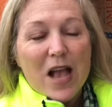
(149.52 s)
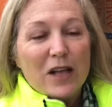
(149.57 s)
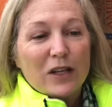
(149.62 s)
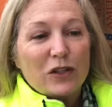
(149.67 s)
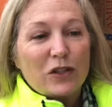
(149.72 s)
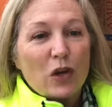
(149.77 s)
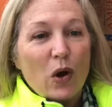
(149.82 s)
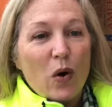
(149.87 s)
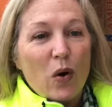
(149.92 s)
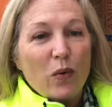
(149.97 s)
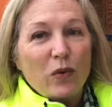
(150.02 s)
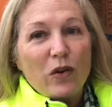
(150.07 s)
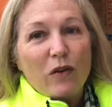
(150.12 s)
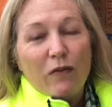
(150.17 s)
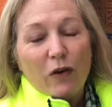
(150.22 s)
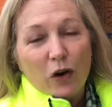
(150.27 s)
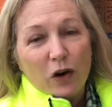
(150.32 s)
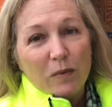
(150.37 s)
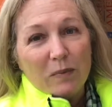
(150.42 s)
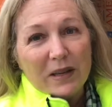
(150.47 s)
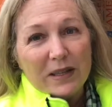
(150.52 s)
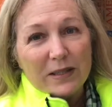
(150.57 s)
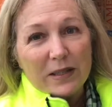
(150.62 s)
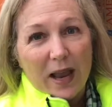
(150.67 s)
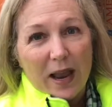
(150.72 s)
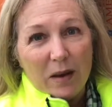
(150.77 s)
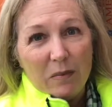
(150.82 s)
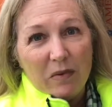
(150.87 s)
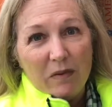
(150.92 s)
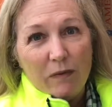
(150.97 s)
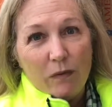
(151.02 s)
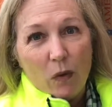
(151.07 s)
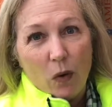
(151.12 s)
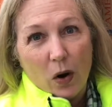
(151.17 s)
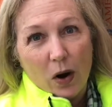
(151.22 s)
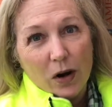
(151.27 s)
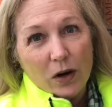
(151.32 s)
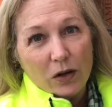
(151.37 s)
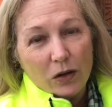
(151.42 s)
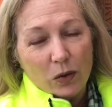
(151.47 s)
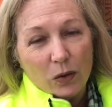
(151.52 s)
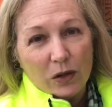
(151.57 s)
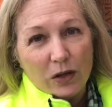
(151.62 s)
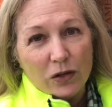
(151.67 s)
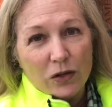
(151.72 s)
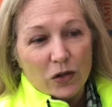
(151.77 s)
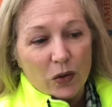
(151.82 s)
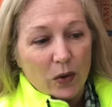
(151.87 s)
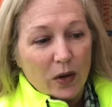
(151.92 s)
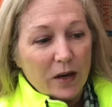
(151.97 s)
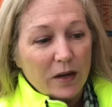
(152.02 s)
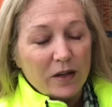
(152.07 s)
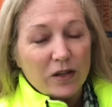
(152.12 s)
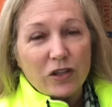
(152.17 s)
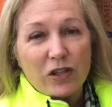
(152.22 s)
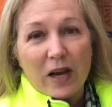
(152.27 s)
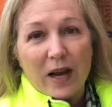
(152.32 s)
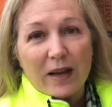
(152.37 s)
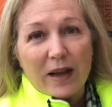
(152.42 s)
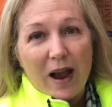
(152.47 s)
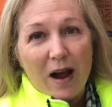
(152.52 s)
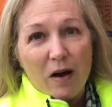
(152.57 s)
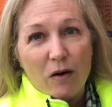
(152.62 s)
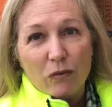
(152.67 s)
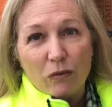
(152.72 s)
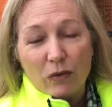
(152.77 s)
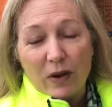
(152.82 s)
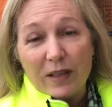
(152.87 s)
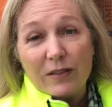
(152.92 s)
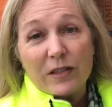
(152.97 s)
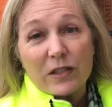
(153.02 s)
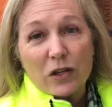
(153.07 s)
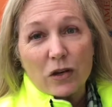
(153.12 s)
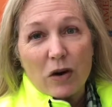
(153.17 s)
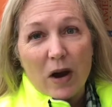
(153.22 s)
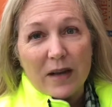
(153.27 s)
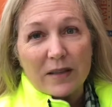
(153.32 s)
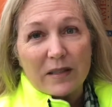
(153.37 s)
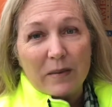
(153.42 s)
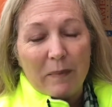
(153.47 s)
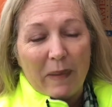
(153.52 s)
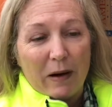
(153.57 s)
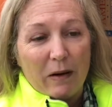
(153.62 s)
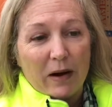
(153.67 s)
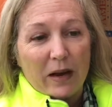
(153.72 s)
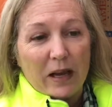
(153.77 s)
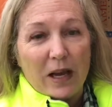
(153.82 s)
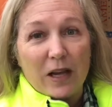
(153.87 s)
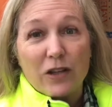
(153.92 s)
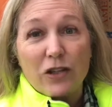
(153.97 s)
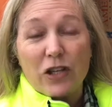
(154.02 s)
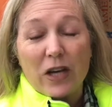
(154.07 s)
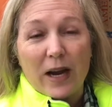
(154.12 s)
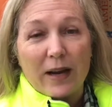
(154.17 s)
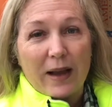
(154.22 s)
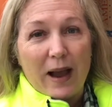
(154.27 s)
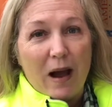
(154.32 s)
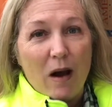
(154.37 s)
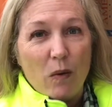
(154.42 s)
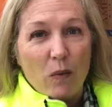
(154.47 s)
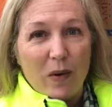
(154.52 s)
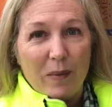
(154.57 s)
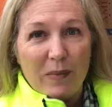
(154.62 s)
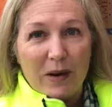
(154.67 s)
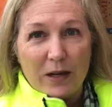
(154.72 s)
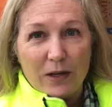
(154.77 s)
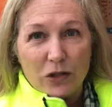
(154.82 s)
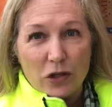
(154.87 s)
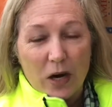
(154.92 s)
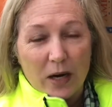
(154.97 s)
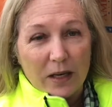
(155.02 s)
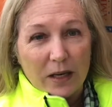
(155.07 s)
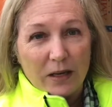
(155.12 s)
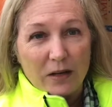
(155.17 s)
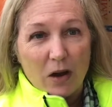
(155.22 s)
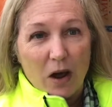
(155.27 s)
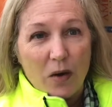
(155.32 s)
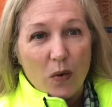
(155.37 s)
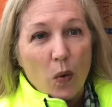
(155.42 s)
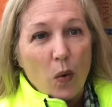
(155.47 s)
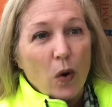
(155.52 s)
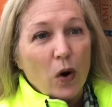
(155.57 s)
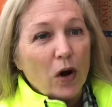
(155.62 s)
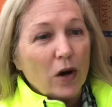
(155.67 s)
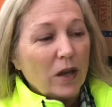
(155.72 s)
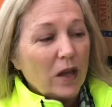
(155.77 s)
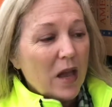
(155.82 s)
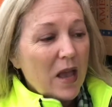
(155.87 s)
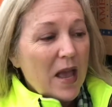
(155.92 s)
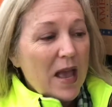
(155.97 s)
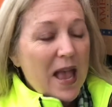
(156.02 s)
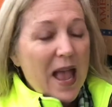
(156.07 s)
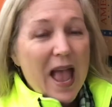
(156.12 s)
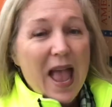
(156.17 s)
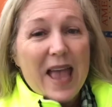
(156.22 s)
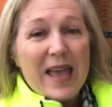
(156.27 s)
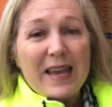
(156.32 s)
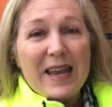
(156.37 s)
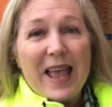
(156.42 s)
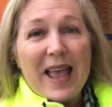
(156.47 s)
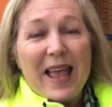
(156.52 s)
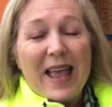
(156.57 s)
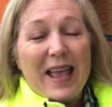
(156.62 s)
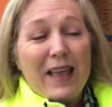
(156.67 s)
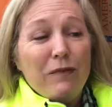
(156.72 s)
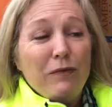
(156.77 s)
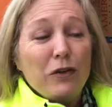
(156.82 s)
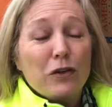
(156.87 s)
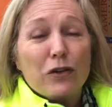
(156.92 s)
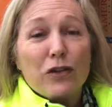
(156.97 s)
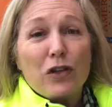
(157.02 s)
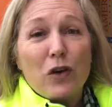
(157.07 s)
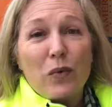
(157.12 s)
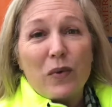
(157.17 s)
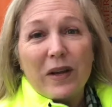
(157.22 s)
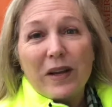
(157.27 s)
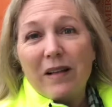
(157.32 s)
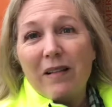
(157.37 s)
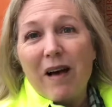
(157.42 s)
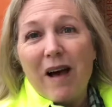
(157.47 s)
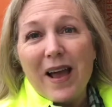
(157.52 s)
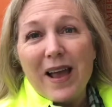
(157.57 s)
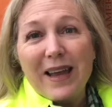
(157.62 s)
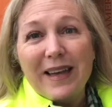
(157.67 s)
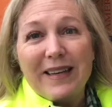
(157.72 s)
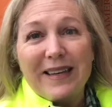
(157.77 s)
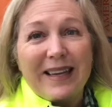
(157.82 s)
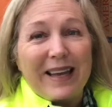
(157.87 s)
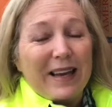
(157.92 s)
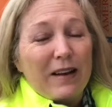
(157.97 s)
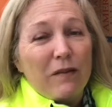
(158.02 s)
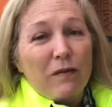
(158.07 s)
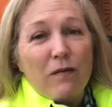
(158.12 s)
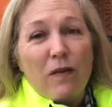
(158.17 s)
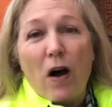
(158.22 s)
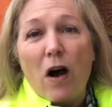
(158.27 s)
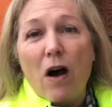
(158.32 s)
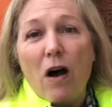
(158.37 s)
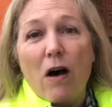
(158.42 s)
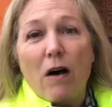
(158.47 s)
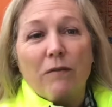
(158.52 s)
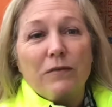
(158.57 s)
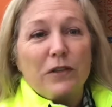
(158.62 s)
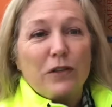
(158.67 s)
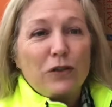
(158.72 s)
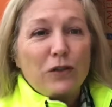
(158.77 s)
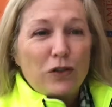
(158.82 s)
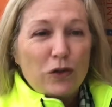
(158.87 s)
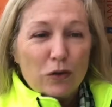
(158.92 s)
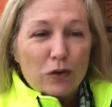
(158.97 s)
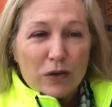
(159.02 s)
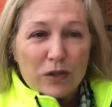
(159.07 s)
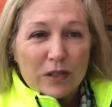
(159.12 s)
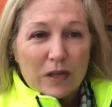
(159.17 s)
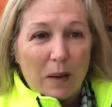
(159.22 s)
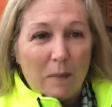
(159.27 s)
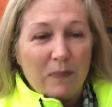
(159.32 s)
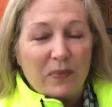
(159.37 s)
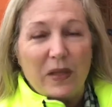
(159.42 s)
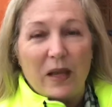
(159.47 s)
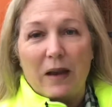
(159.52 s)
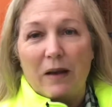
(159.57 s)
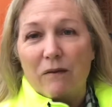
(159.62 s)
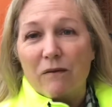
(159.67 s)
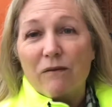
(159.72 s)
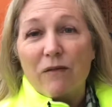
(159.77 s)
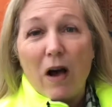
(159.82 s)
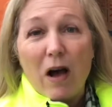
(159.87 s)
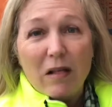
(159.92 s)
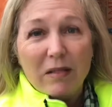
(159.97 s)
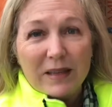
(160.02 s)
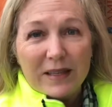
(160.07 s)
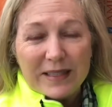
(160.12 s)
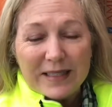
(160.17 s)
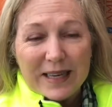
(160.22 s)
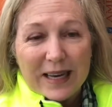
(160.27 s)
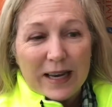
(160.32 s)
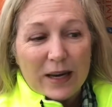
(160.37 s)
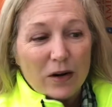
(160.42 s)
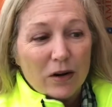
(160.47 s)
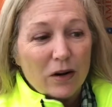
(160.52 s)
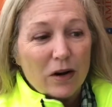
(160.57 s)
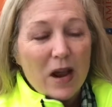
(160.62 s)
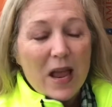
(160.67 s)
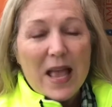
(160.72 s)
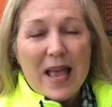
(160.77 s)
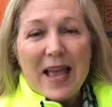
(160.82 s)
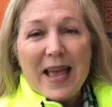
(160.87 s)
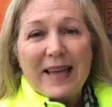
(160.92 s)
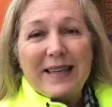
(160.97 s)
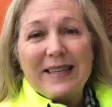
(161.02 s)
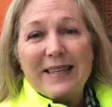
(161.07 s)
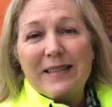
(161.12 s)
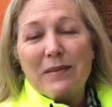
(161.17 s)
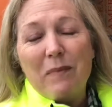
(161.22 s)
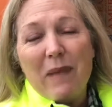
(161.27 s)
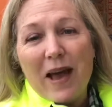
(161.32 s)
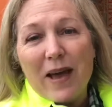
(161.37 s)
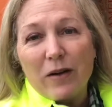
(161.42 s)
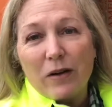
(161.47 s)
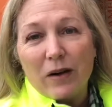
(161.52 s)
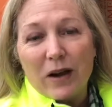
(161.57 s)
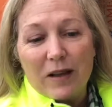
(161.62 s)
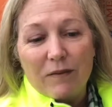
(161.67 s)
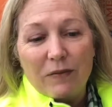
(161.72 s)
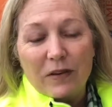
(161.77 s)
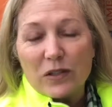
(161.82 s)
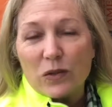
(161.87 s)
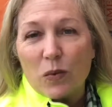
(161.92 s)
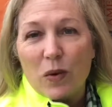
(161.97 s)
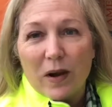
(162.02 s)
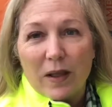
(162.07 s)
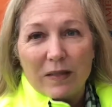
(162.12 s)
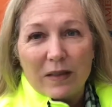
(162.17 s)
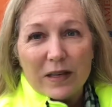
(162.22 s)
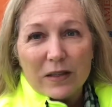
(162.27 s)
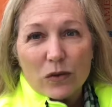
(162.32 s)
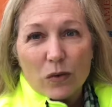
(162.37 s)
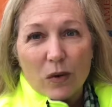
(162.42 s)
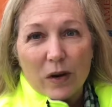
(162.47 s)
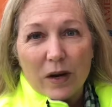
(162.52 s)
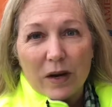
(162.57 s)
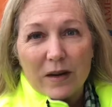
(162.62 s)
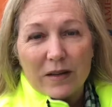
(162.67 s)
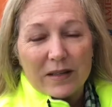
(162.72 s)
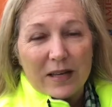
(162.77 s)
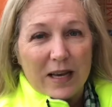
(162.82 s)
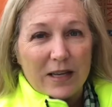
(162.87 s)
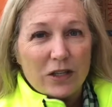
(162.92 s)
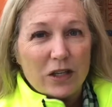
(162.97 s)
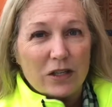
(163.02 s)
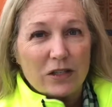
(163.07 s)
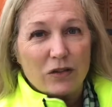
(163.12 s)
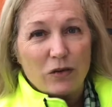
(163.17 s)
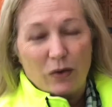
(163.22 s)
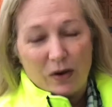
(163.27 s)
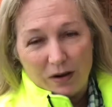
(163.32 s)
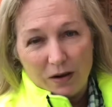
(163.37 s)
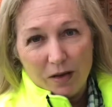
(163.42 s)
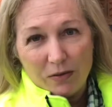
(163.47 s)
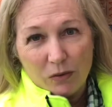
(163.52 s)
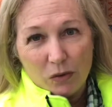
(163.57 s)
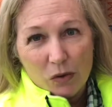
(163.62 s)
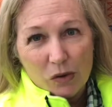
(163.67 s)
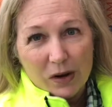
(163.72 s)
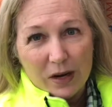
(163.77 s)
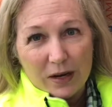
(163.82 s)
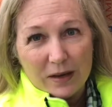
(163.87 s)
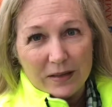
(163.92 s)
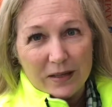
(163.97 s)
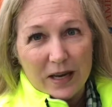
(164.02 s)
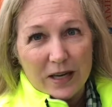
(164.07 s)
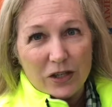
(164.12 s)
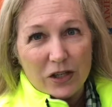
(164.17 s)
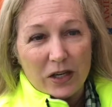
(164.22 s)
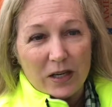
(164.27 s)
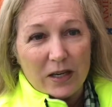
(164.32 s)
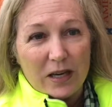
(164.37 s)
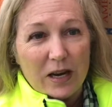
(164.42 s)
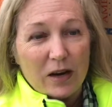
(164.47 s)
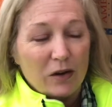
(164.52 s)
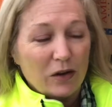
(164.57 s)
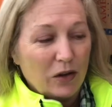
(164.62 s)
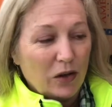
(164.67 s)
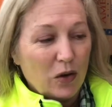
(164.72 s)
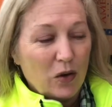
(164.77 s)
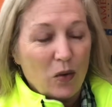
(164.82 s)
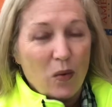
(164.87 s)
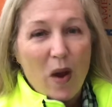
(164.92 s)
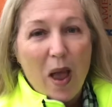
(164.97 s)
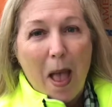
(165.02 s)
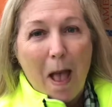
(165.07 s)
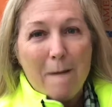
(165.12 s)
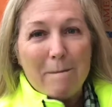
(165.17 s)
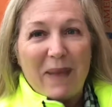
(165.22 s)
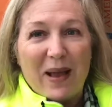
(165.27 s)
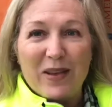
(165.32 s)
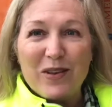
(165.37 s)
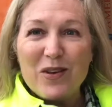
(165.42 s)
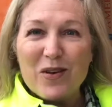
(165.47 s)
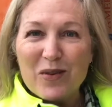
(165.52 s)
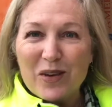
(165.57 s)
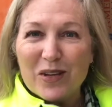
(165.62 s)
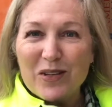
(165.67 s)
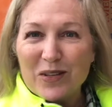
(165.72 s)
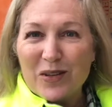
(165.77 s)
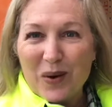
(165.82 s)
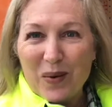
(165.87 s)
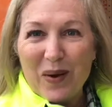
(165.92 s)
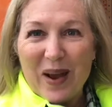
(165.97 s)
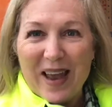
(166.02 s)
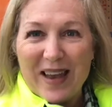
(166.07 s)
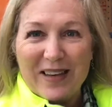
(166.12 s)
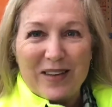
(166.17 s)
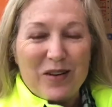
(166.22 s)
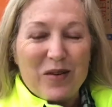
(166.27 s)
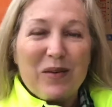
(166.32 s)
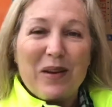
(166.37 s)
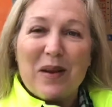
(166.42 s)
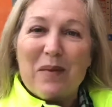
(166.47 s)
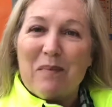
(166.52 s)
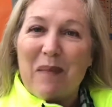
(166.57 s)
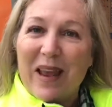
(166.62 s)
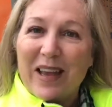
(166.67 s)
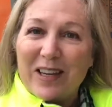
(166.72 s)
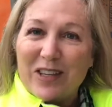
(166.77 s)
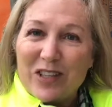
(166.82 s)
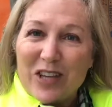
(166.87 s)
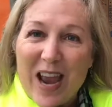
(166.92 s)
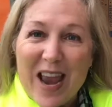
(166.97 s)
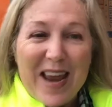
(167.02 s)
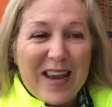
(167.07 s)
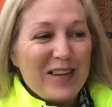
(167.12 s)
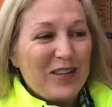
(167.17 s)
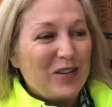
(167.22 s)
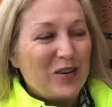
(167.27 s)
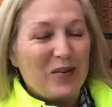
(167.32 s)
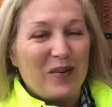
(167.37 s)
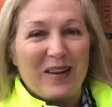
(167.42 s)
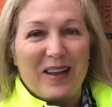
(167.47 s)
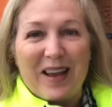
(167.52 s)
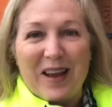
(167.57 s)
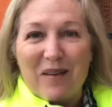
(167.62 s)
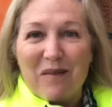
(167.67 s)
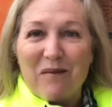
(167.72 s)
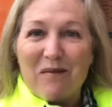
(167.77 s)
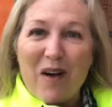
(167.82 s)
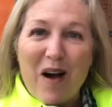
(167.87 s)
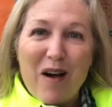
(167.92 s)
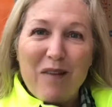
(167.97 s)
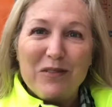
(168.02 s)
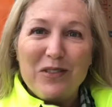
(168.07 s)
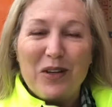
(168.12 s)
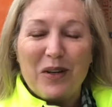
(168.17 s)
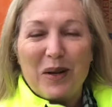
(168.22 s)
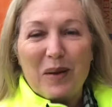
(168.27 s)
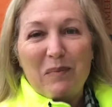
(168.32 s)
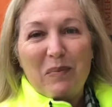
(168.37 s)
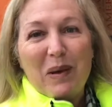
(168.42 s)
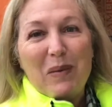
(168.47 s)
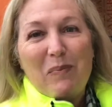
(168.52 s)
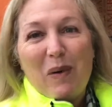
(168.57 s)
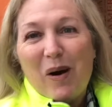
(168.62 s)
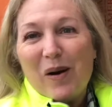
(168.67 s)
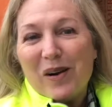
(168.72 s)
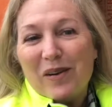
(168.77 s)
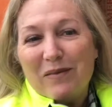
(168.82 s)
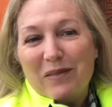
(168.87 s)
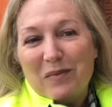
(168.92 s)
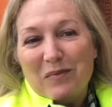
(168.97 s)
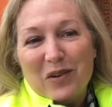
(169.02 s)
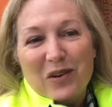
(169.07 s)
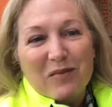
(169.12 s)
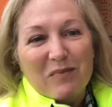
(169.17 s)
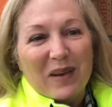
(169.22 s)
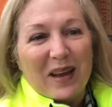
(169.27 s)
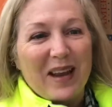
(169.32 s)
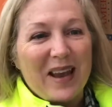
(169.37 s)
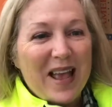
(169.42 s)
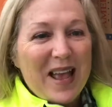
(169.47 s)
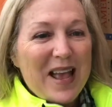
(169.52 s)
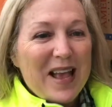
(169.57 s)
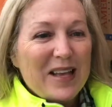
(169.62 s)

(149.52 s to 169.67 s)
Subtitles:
So you've heard me say it before, you can do it. Check out Wreaths Across America, check out womenintrucking.org, and if you're so inclined, get involved, do something, volunteer. It doesn't matter if it's one of these organizations or another organization near you, but you can do it. You can make a change, you can get involved, you can be part of a movement.